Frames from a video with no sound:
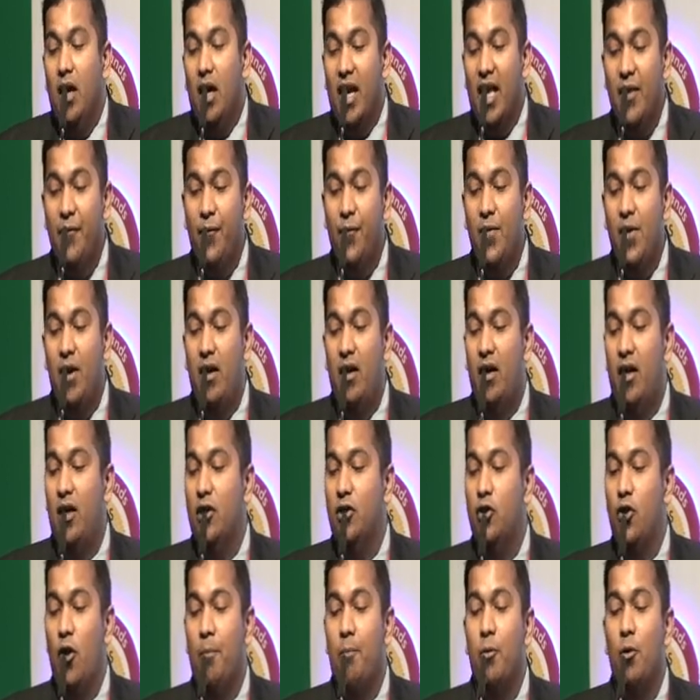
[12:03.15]
If
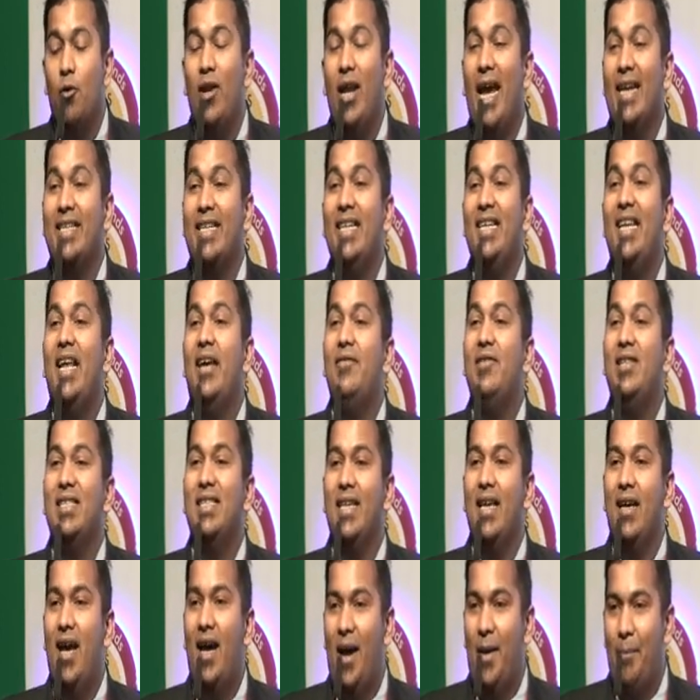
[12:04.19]
your prolactin levels
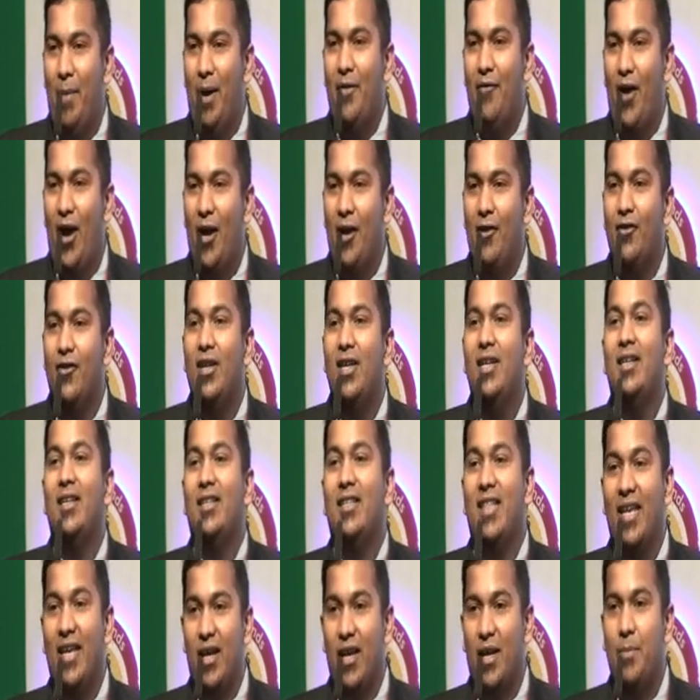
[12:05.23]
are above
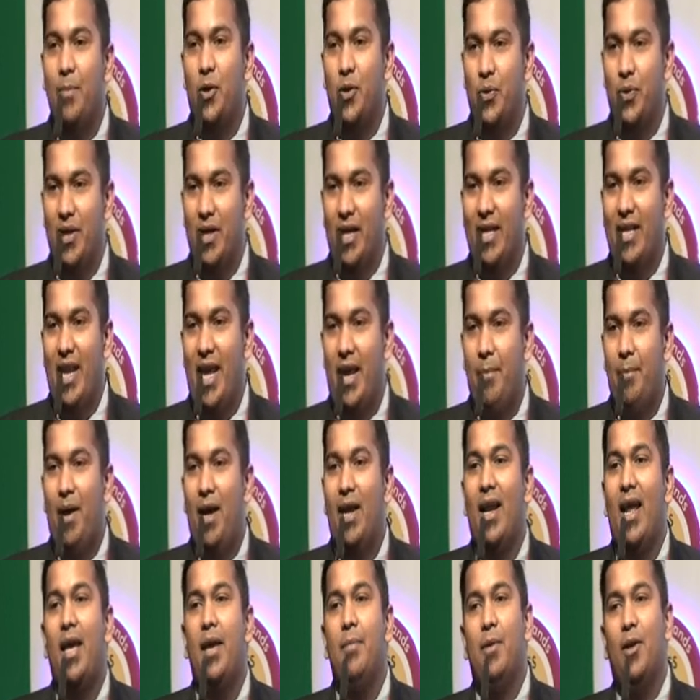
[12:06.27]
100, think about doing an
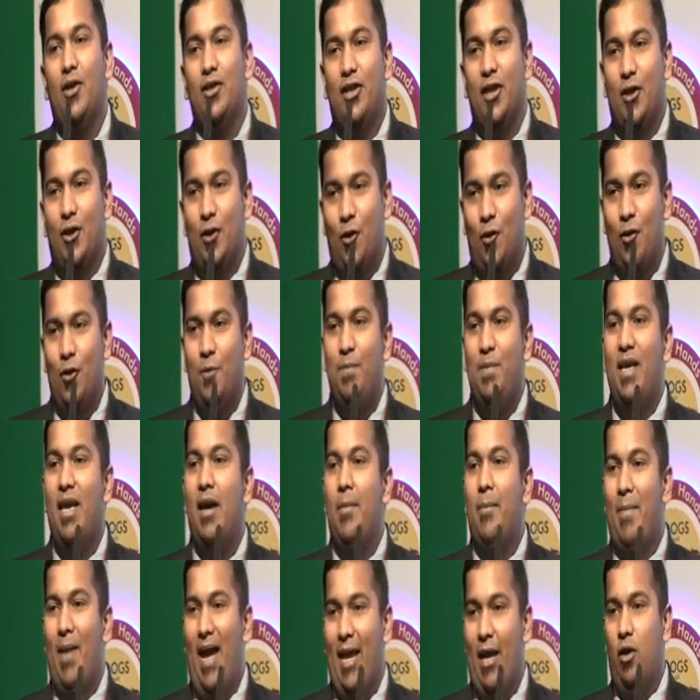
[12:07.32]
MRI because it could be
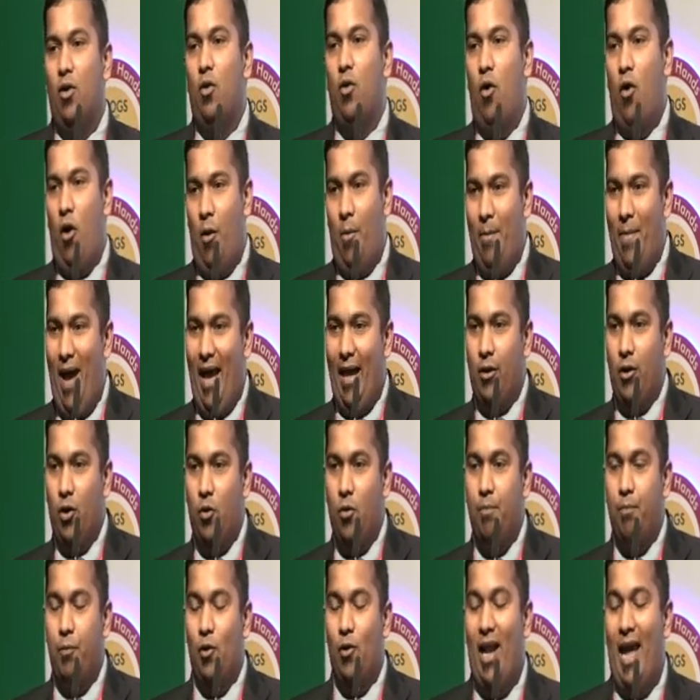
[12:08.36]
a micro or
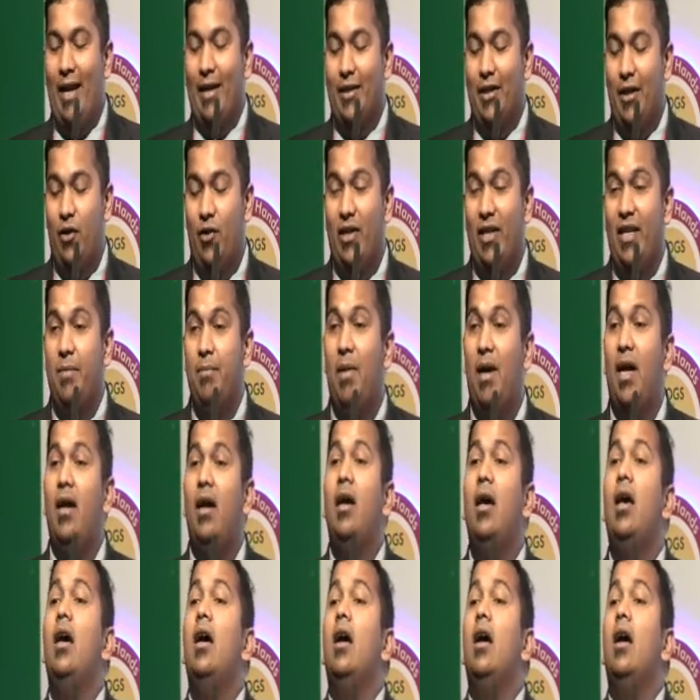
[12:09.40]
macro prolactinemia.